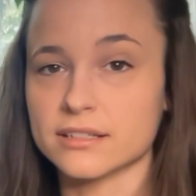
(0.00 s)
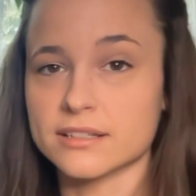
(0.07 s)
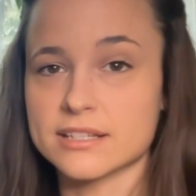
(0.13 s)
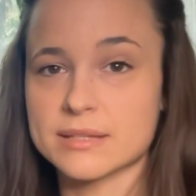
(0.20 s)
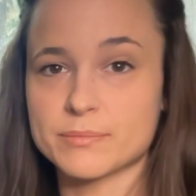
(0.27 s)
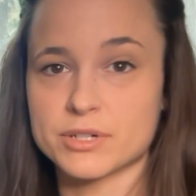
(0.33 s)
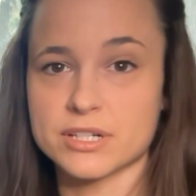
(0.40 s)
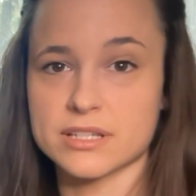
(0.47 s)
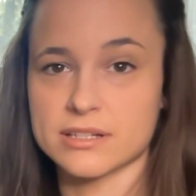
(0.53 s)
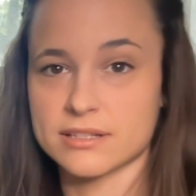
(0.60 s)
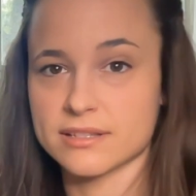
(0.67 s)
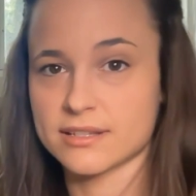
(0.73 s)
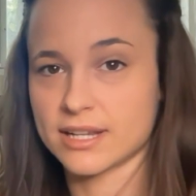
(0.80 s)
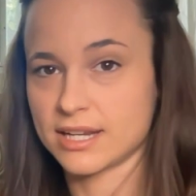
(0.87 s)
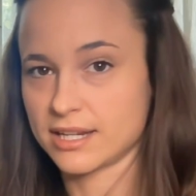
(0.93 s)
this person
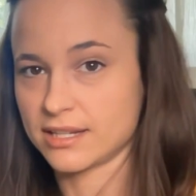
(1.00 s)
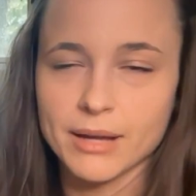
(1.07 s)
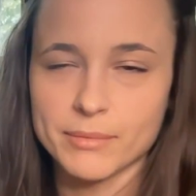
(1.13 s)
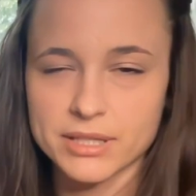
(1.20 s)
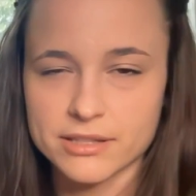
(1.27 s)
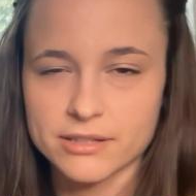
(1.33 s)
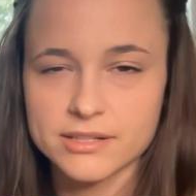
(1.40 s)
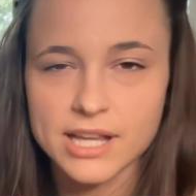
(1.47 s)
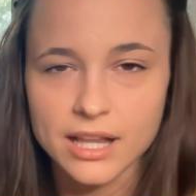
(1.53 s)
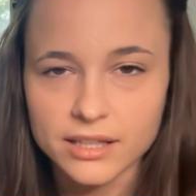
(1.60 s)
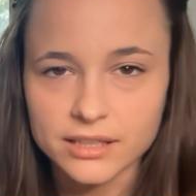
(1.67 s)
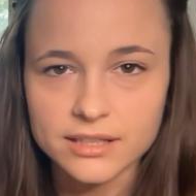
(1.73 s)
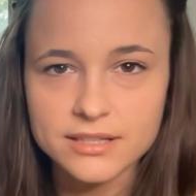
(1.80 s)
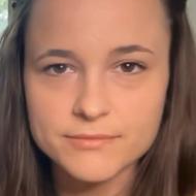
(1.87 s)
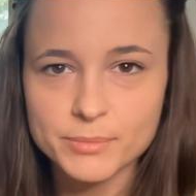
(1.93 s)
is saying, they're
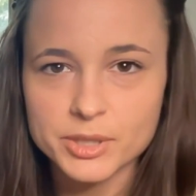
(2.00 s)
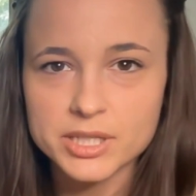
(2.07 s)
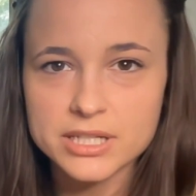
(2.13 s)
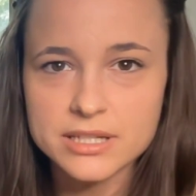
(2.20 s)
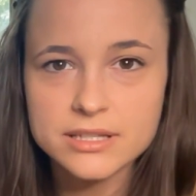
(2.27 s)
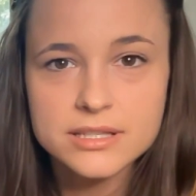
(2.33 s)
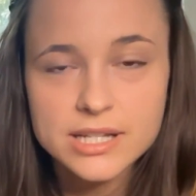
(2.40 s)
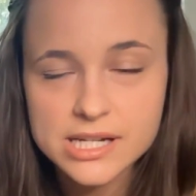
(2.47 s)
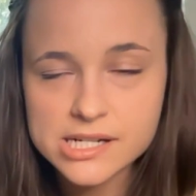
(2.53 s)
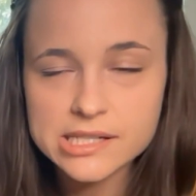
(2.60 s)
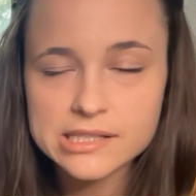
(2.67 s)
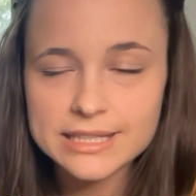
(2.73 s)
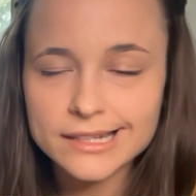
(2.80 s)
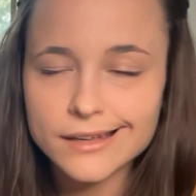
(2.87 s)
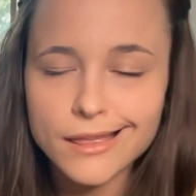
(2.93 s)
telling us pretty
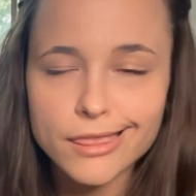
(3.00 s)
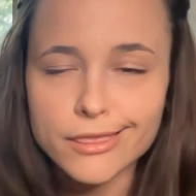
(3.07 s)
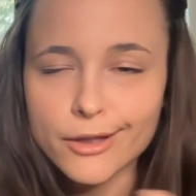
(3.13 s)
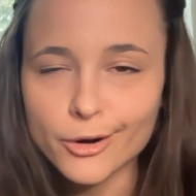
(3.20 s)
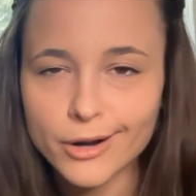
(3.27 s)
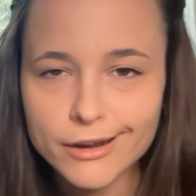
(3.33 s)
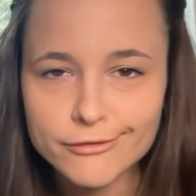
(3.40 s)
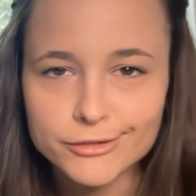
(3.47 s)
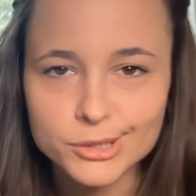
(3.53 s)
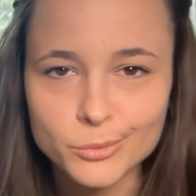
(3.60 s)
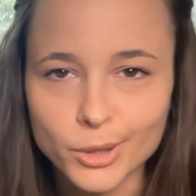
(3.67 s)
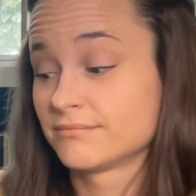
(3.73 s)
distinctly, they're everywhere.